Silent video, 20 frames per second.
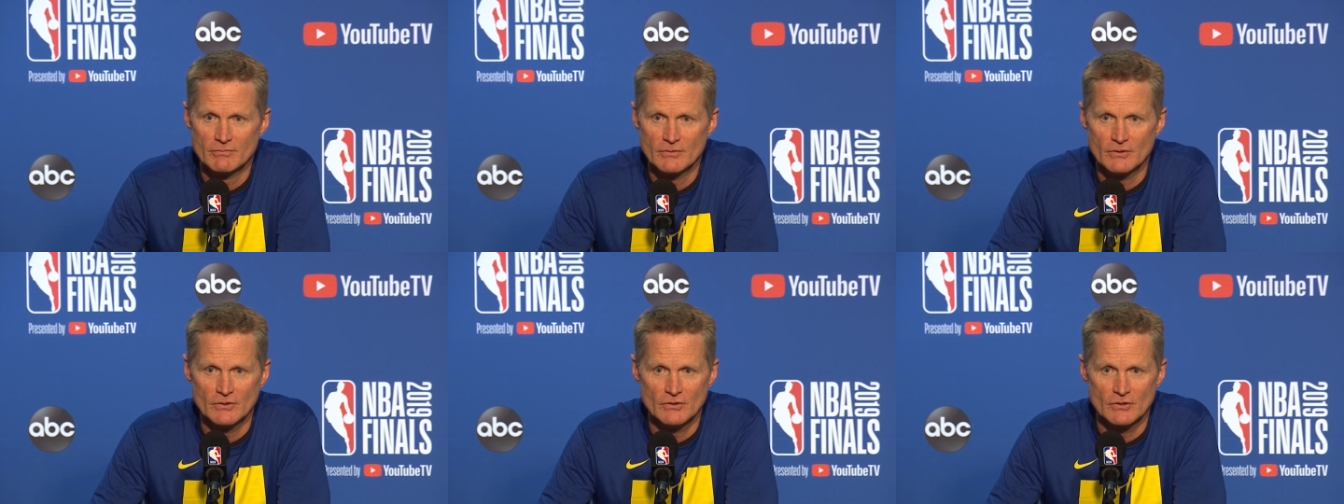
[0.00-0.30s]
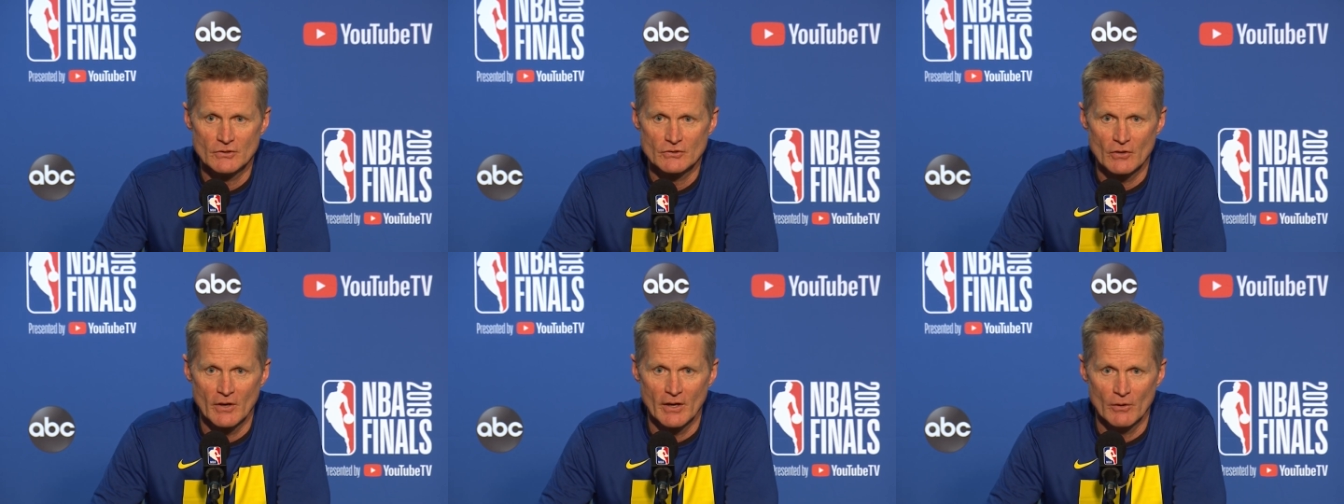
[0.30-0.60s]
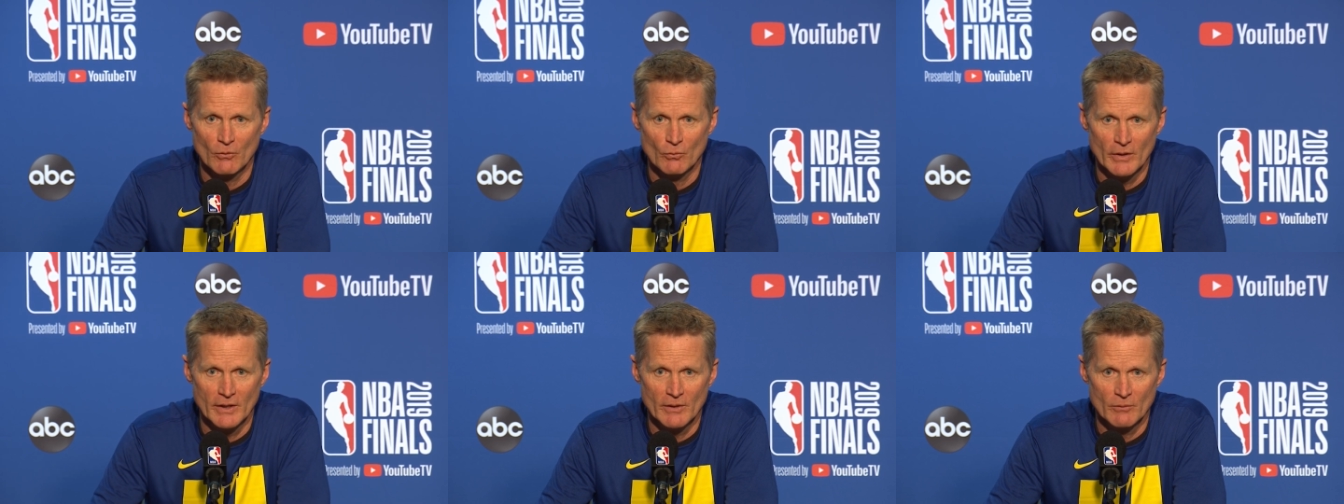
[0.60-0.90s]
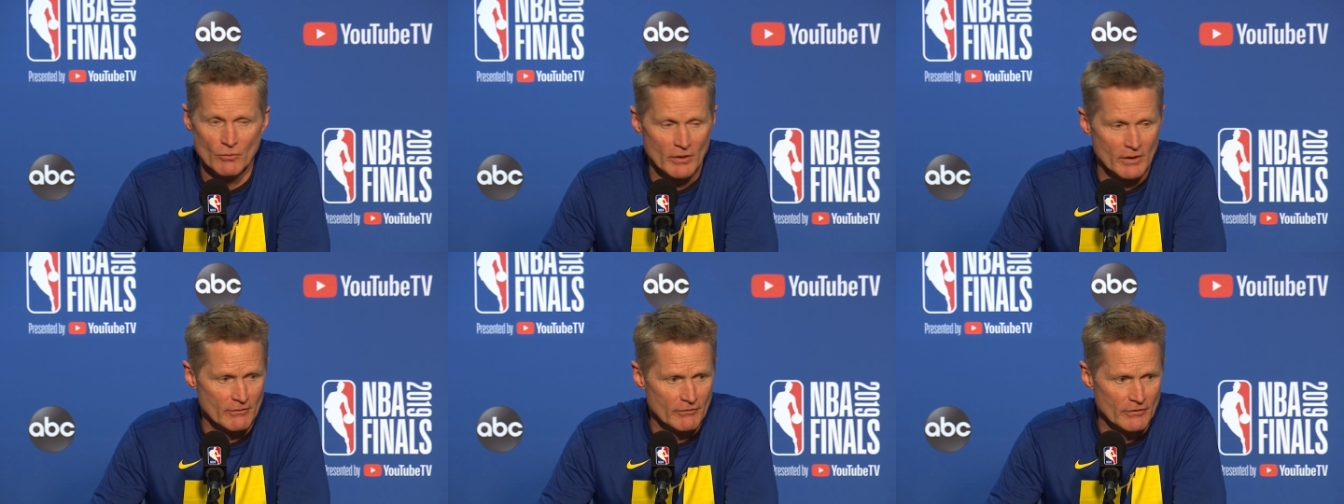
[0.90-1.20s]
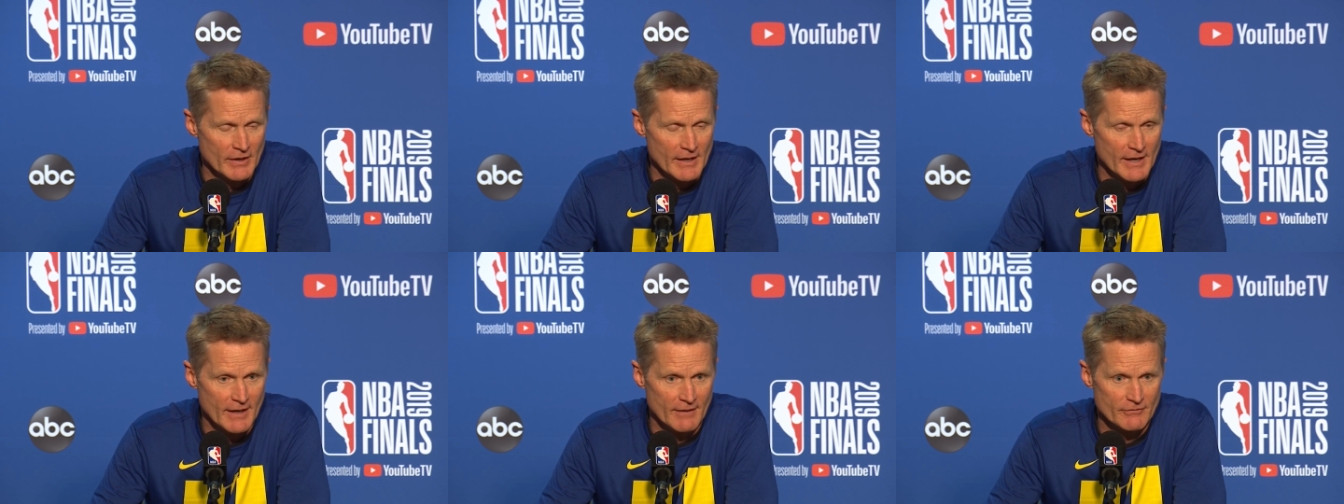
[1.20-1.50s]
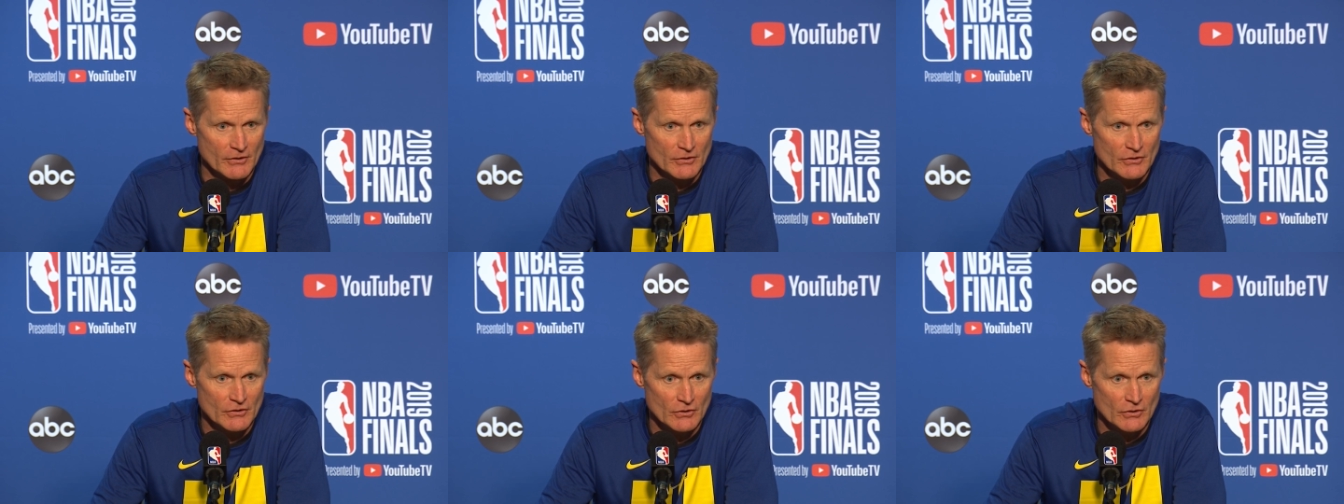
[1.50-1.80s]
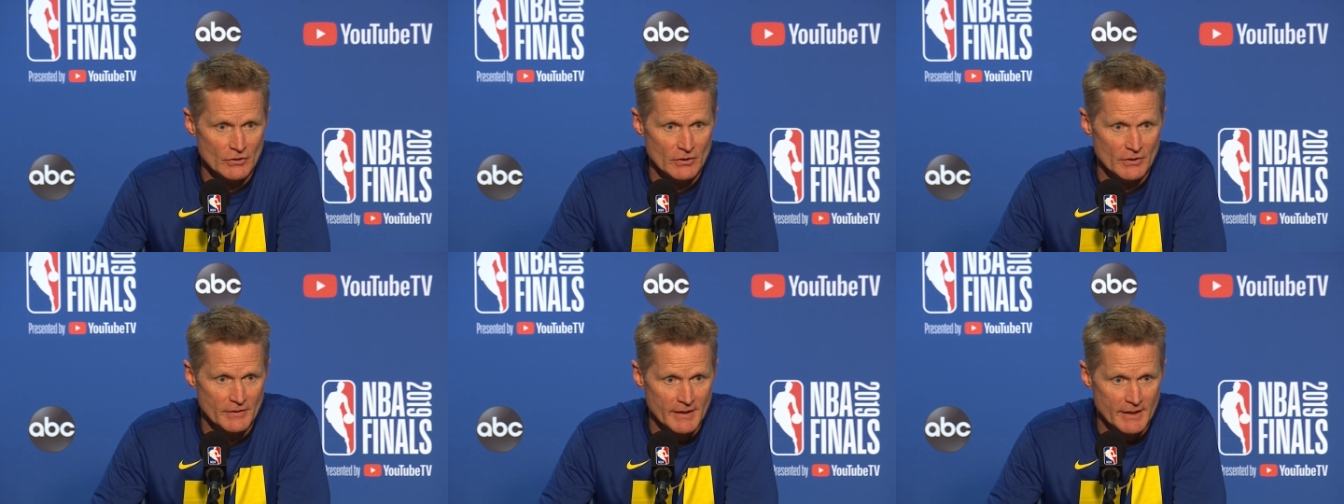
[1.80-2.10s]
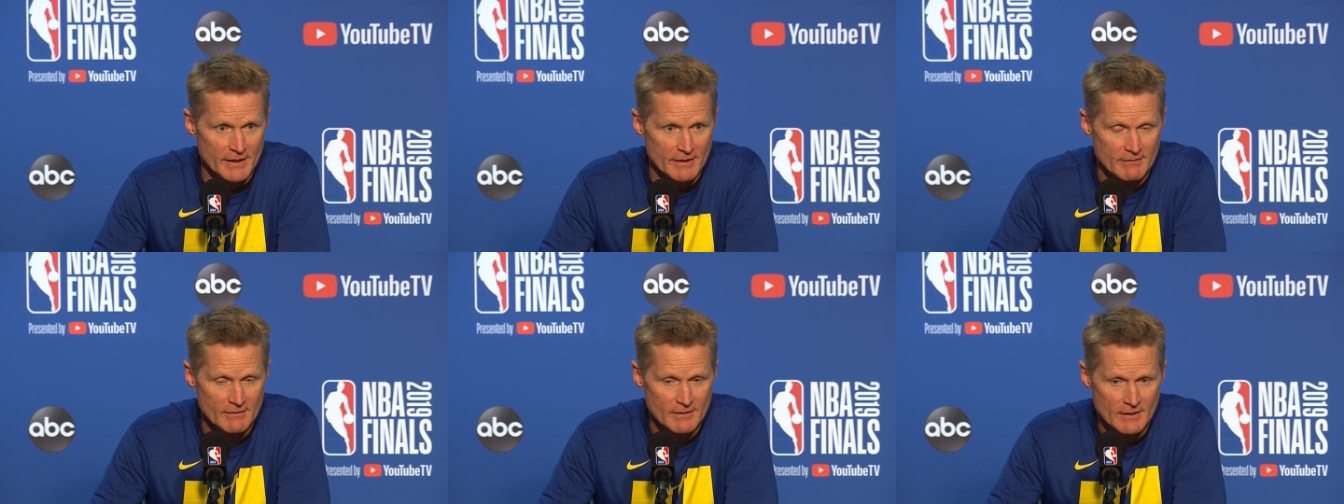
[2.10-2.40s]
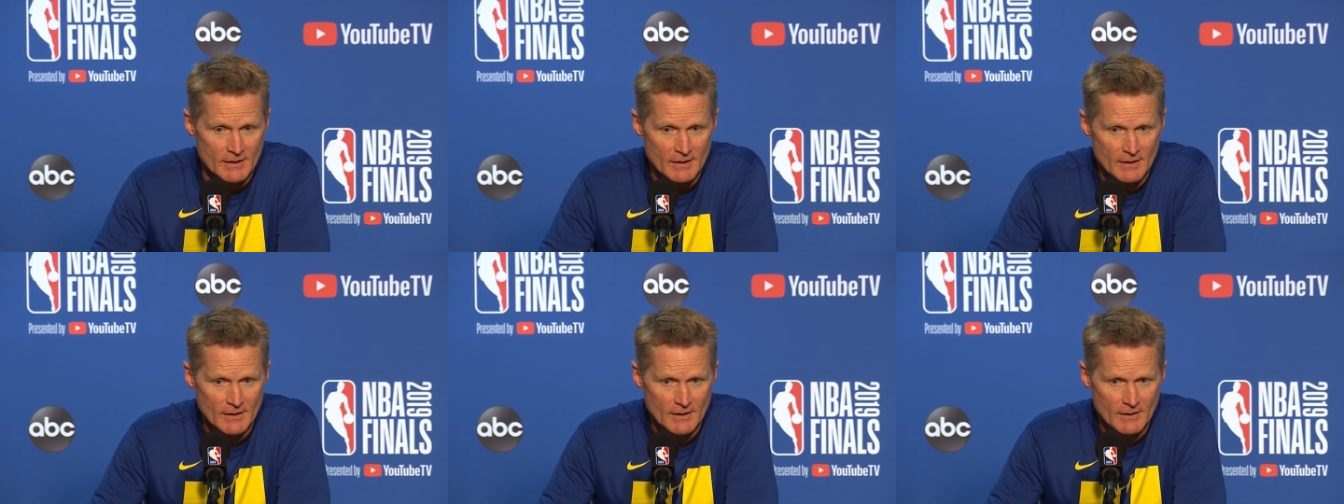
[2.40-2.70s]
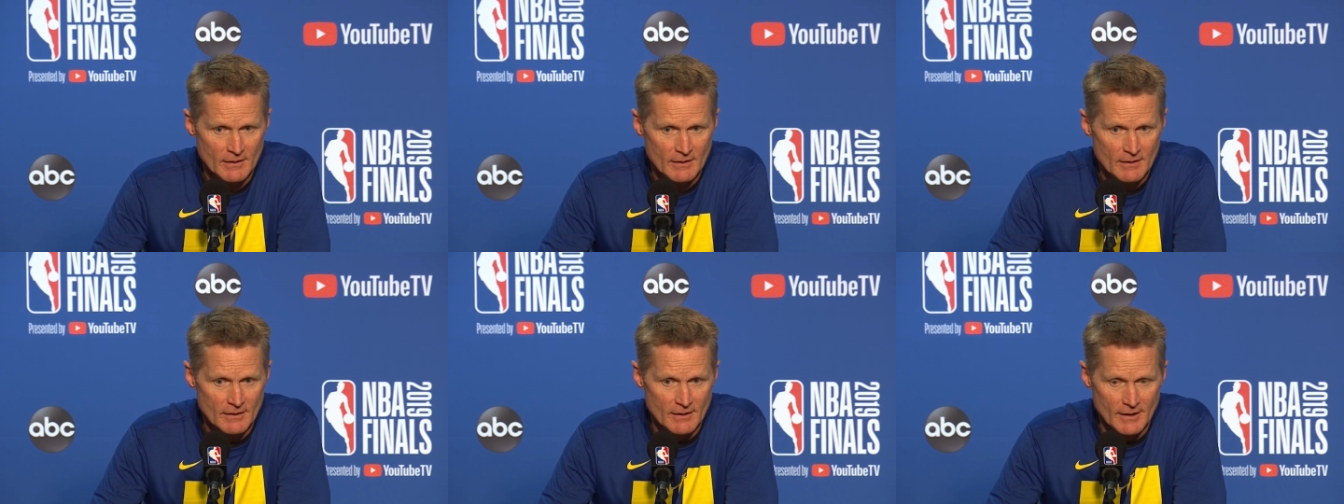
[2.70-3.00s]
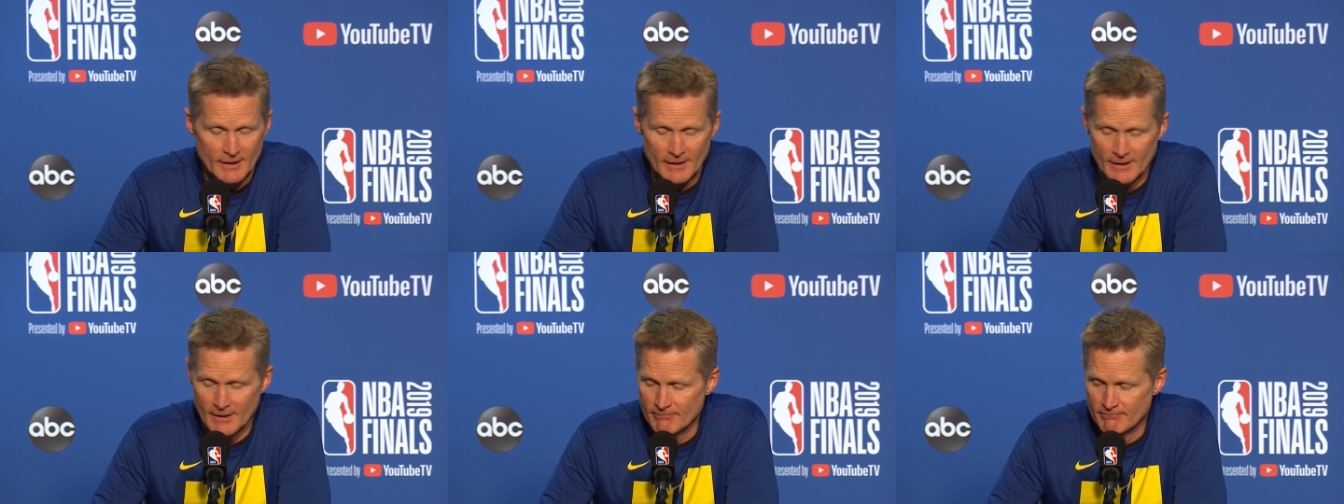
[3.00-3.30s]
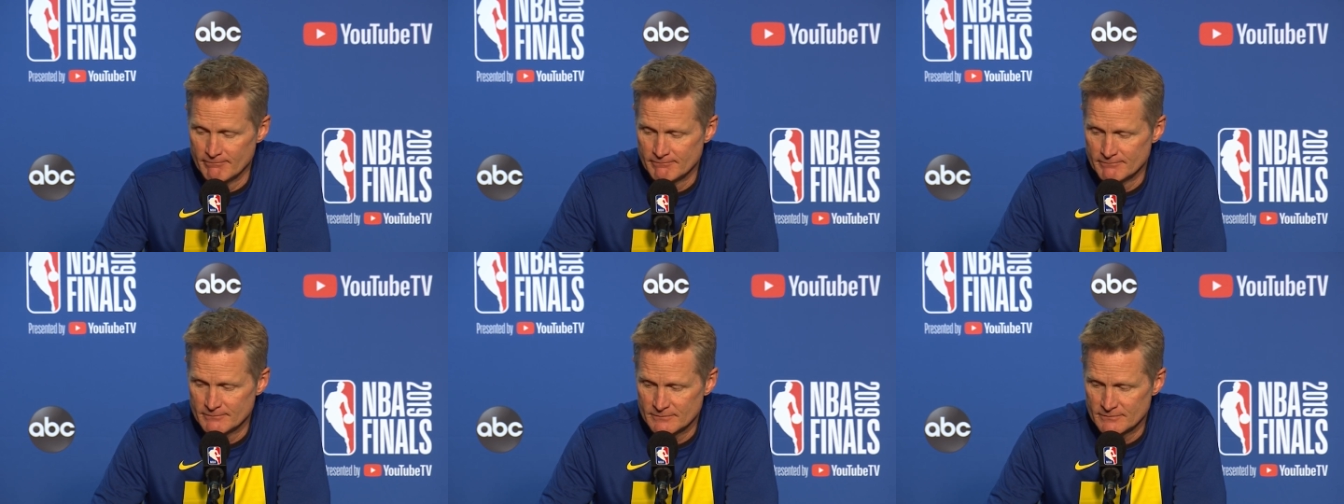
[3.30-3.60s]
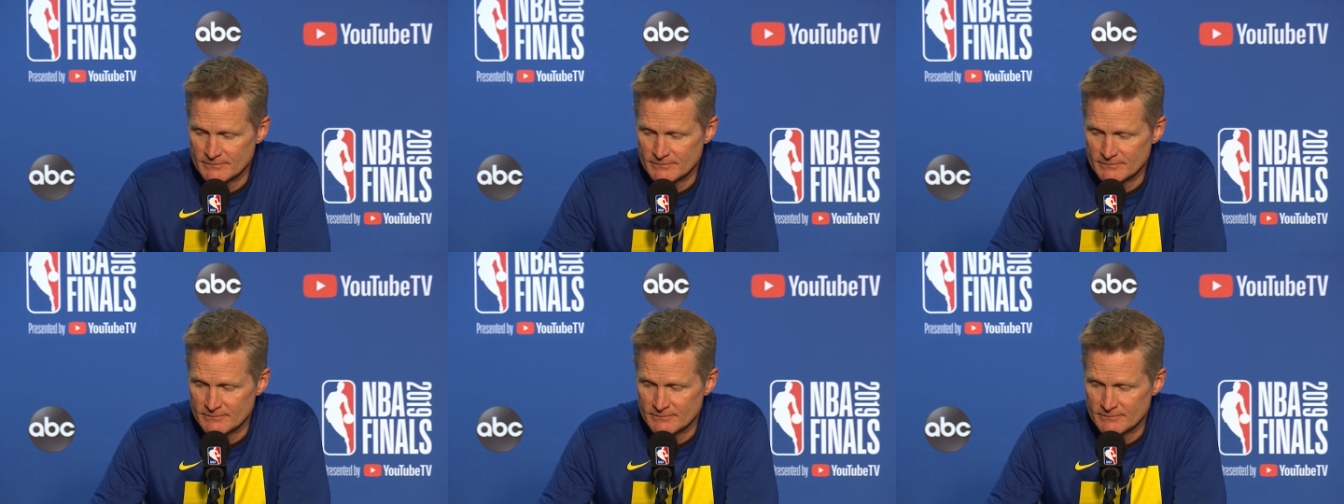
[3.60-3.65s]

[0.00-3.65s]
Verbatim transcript: you just try to win whatever you have to do, and then um,